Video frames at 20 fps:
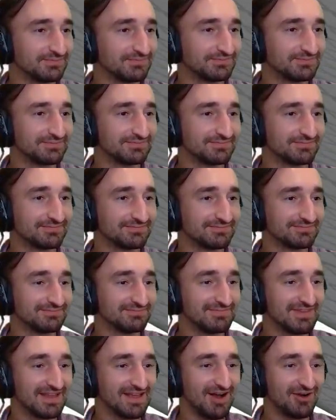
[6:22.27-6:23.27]
Jerry.
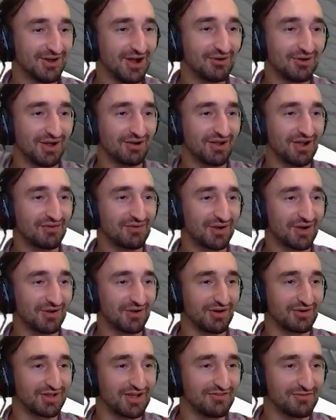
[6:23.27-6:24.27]
Okay, okay, okay,
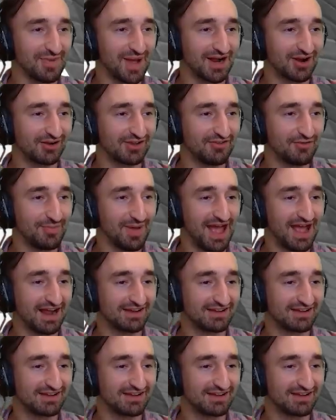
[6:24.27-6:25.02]
I'll give it I will give put on the